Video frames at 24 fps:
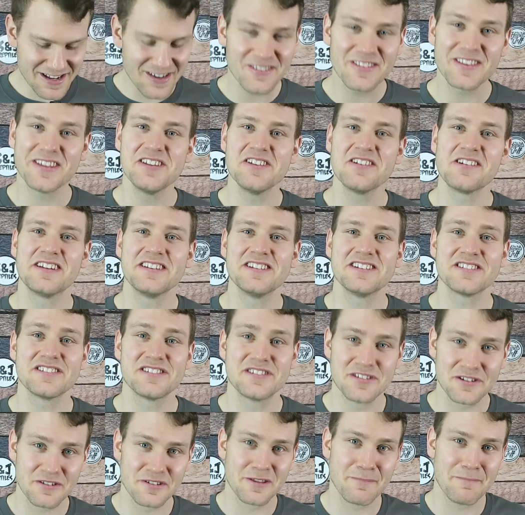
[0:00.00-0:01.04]
know that you can just
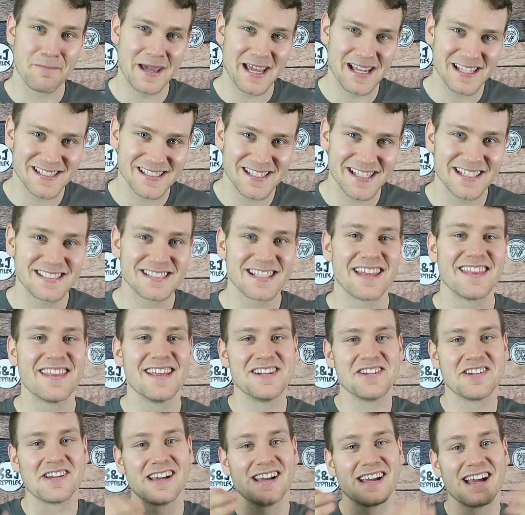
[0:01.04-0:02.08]
do the basics, and then
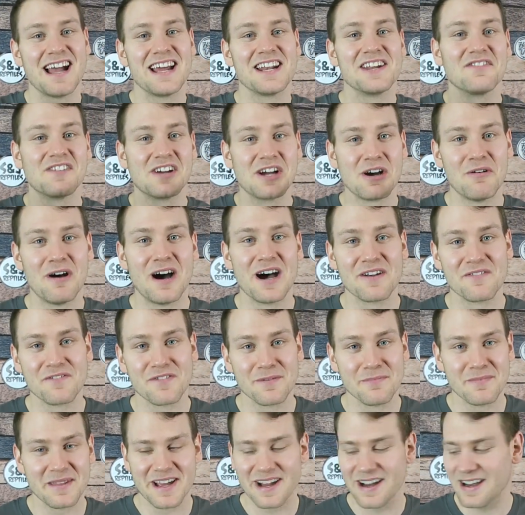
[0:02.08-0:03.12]
you can kind of go on
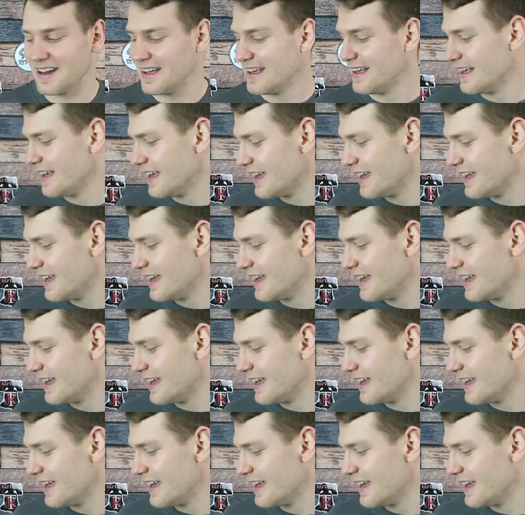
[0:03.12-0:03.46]
from there.